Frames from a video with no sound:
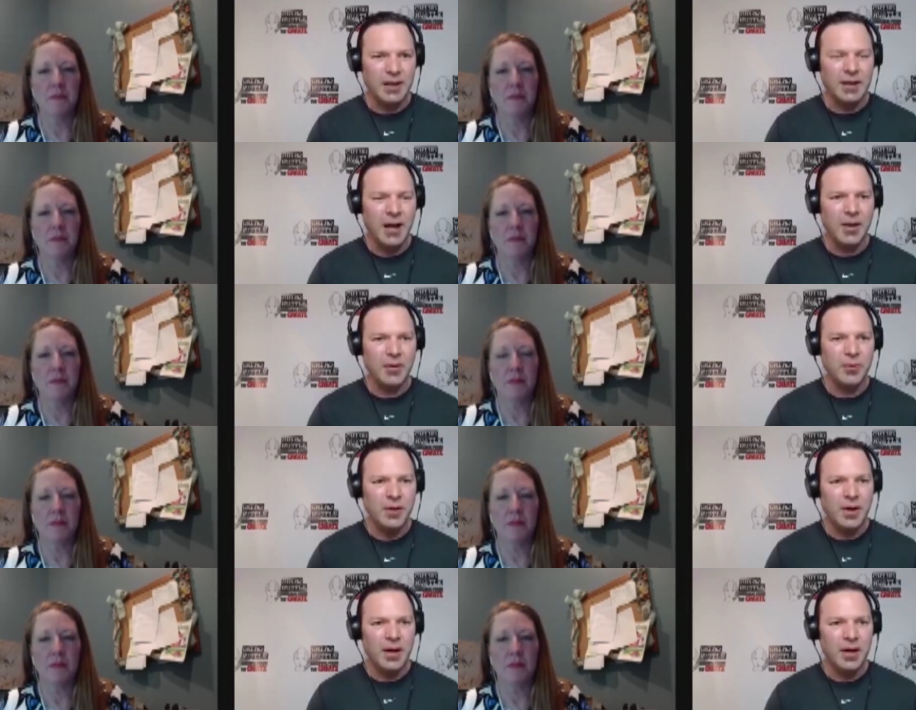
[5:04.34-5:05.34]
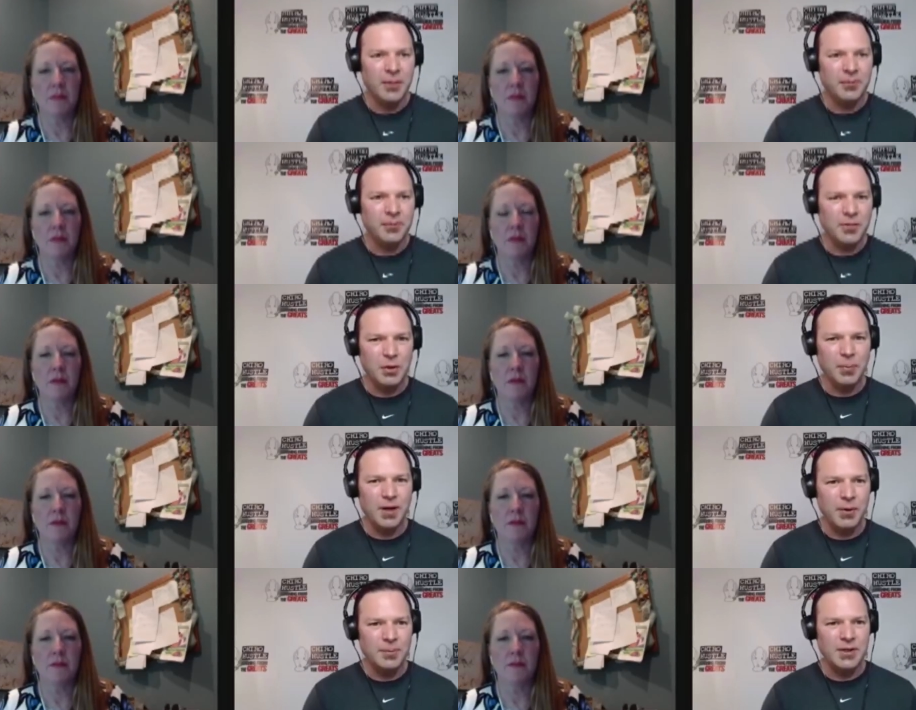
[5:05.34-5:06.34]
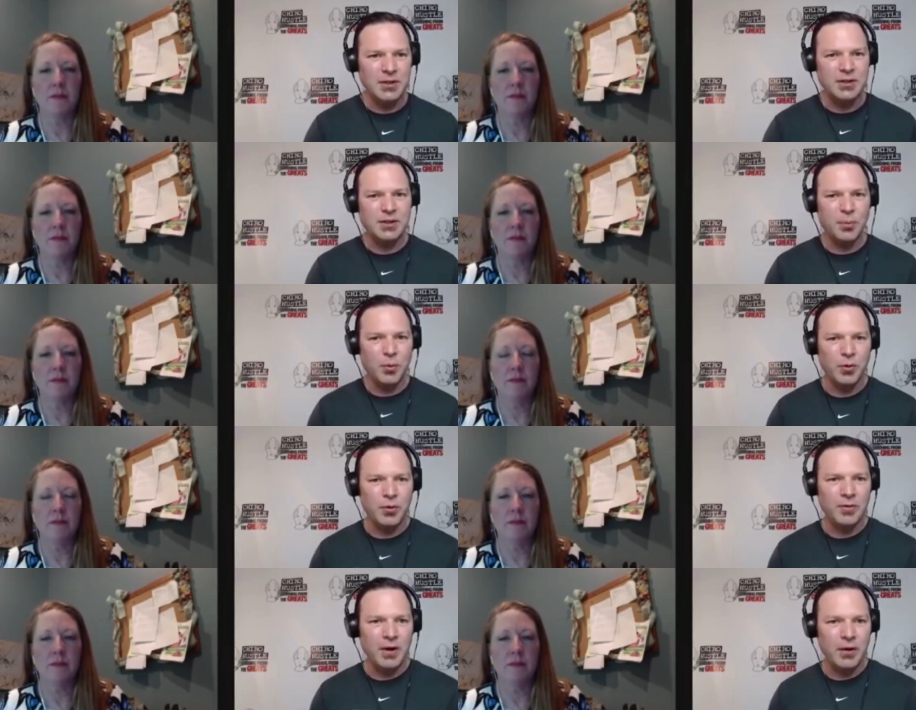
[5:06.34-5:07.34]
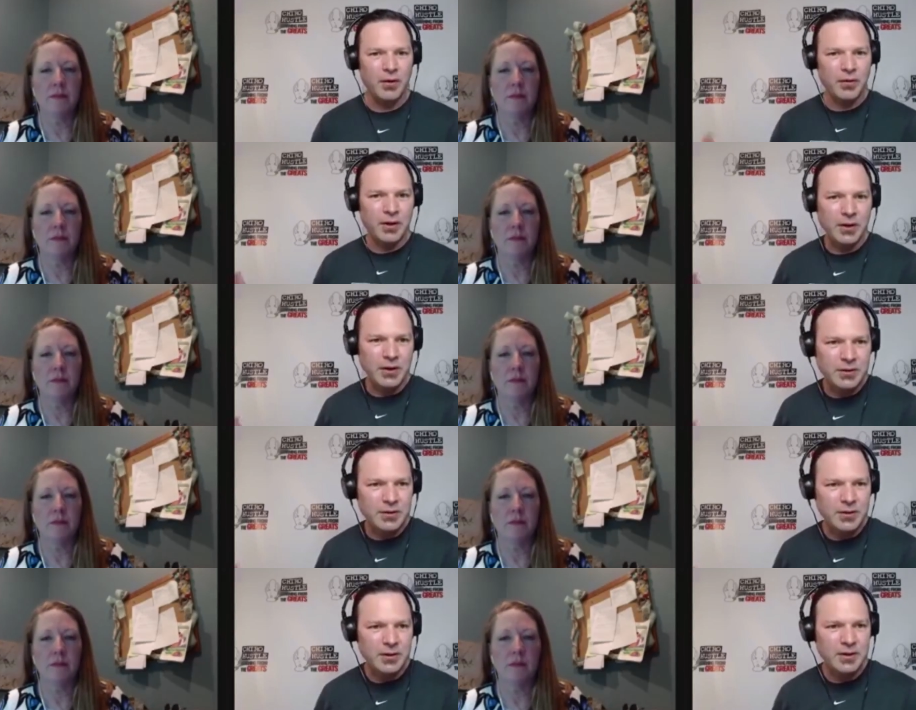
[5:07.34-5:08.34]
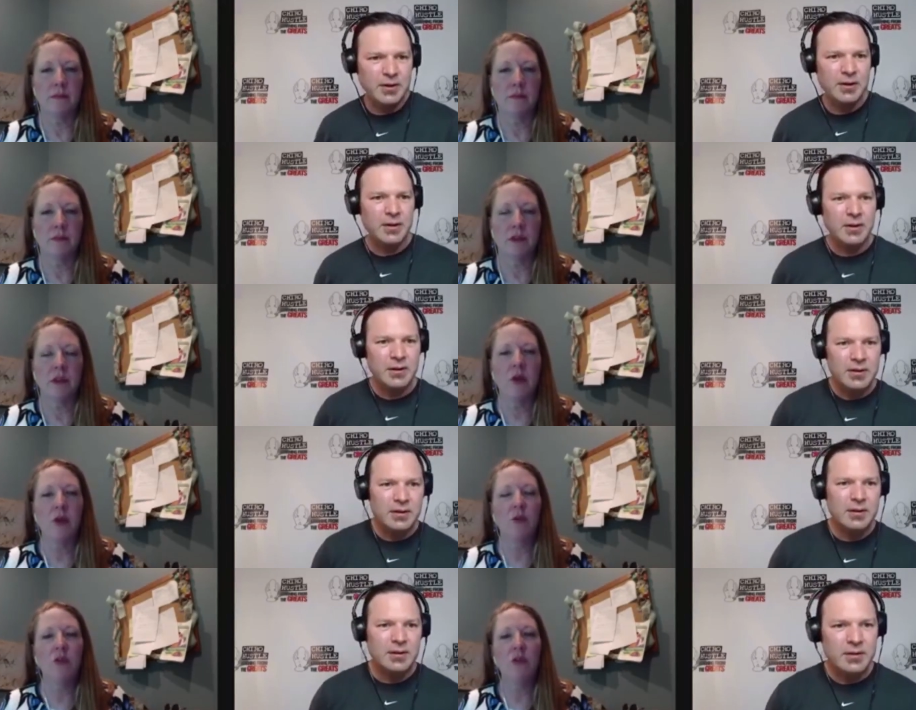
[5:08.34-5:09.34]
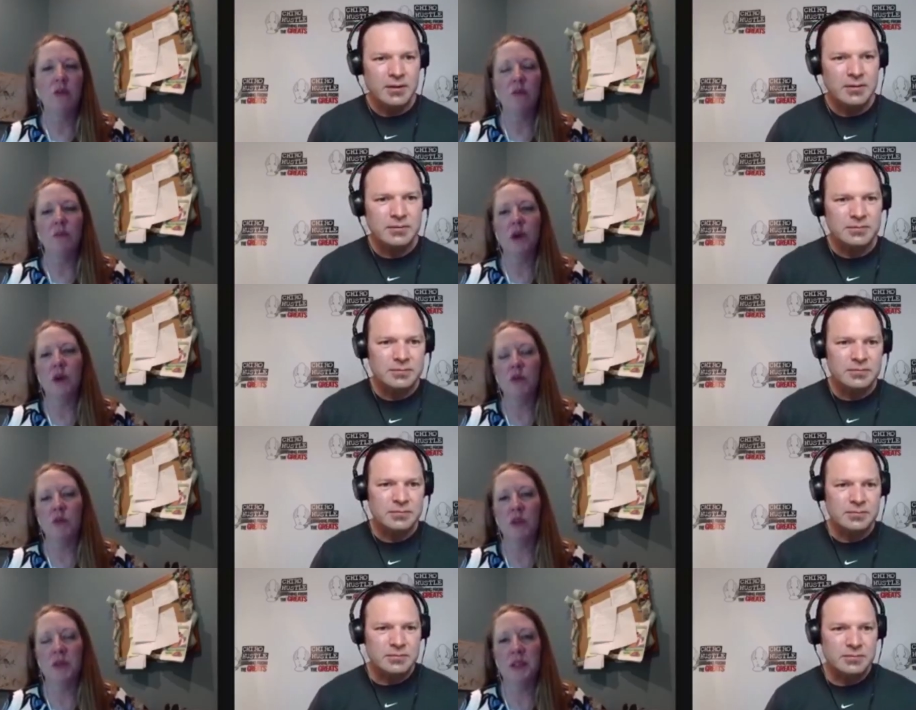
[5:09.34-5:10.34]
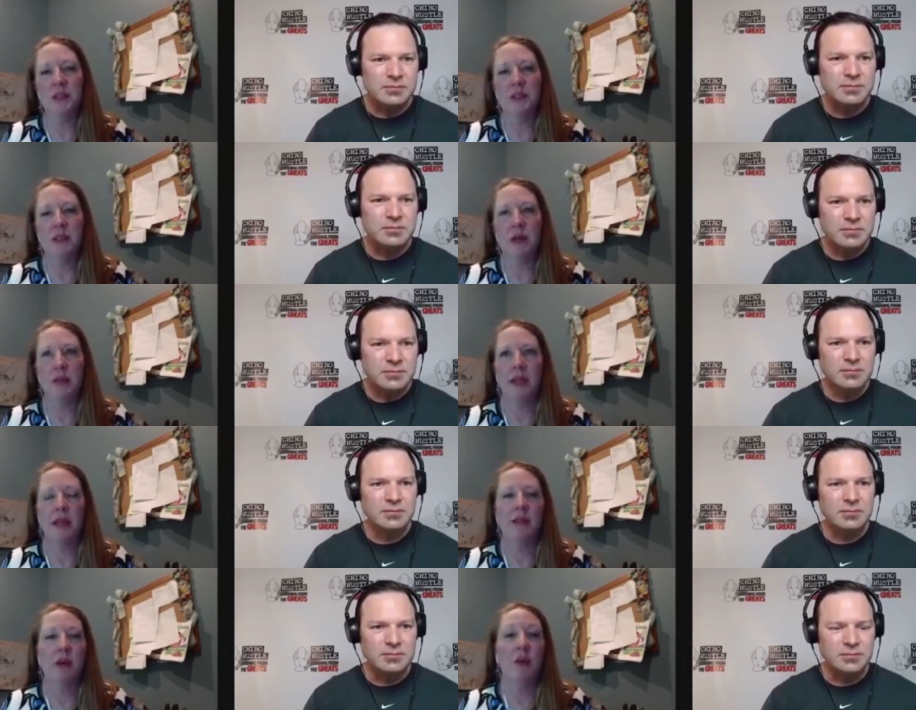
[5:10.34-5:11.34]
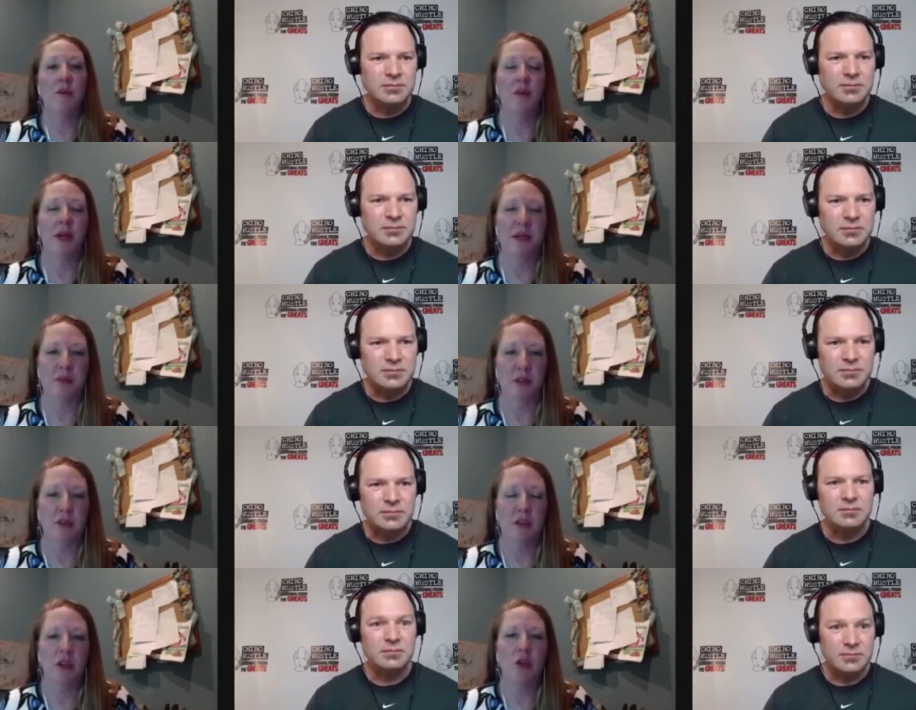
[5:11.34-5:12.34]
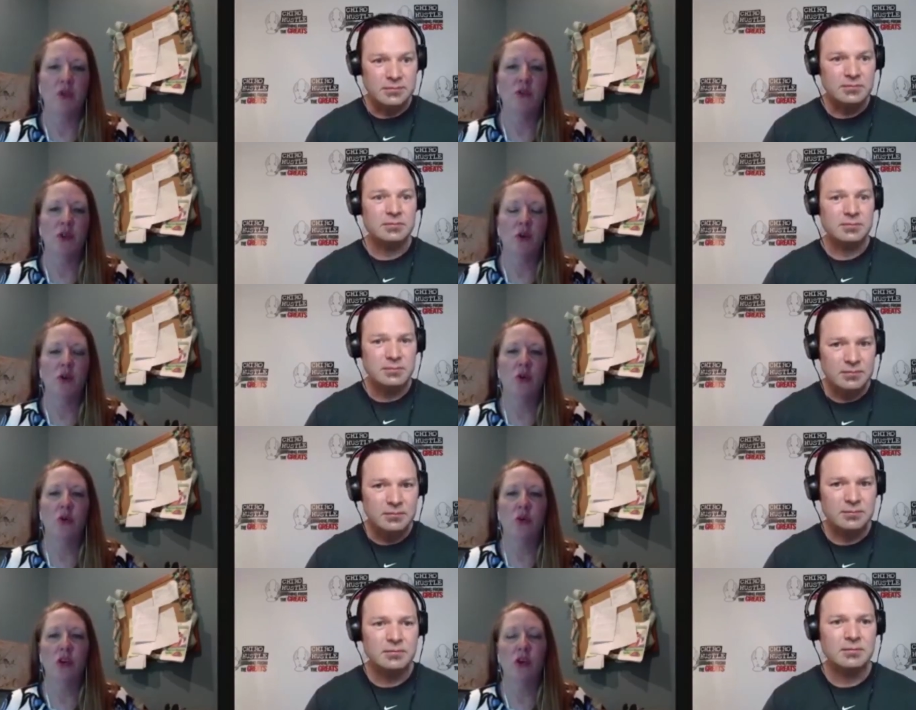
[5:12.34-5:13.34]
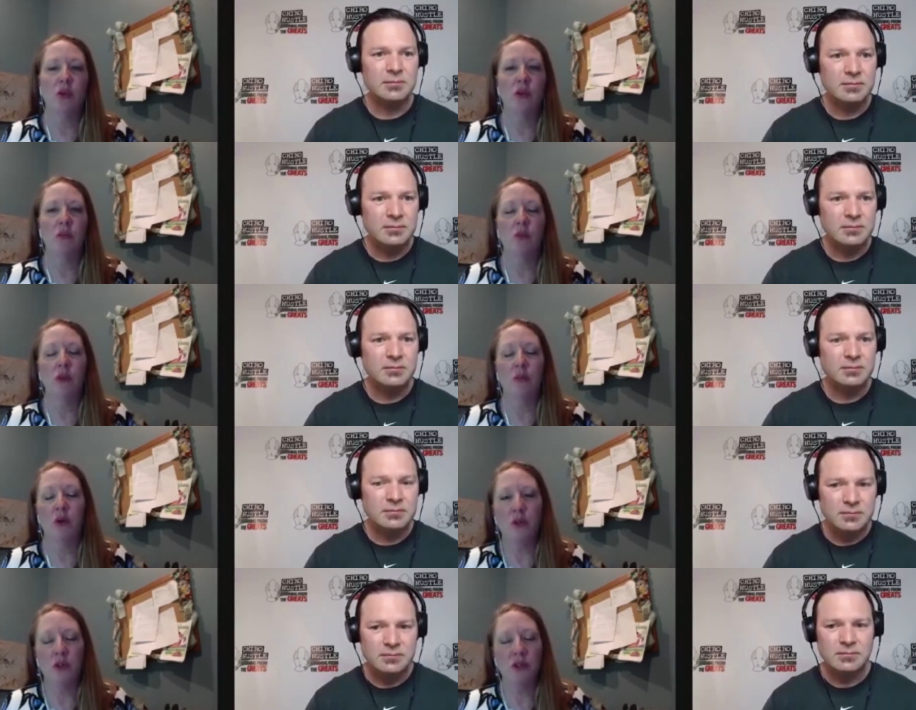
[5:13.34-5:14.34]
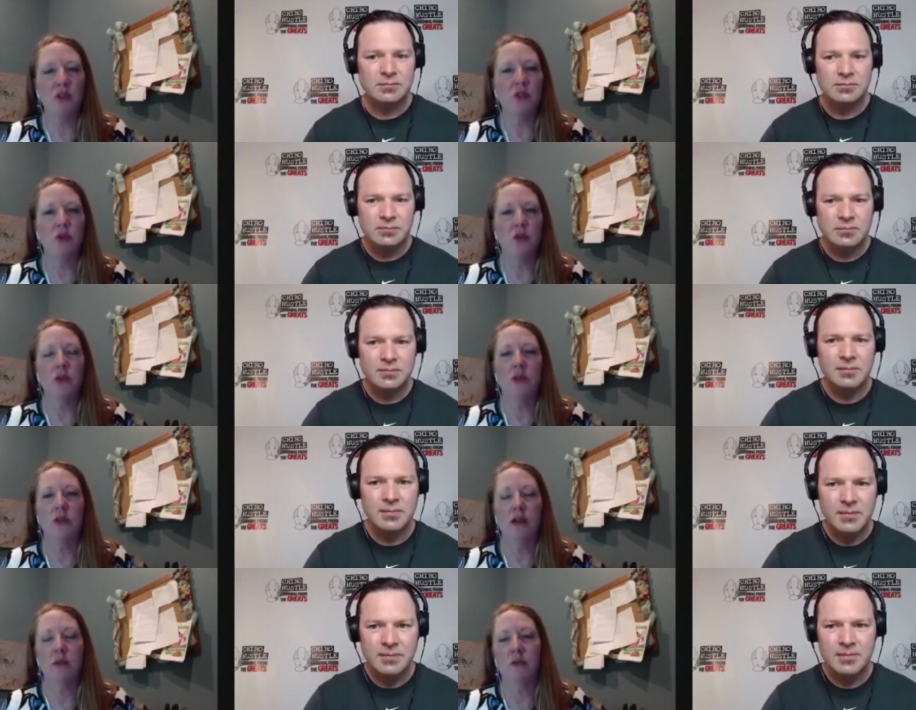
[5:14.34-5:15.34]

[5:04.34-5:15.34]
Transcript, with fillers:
Speaker 1: and how um, you've become such a supporter of that over the years?
Speaker 2: Well, Palmer Rugby is, I mean, that's how I met my husband. So, you know, we, we both went to school.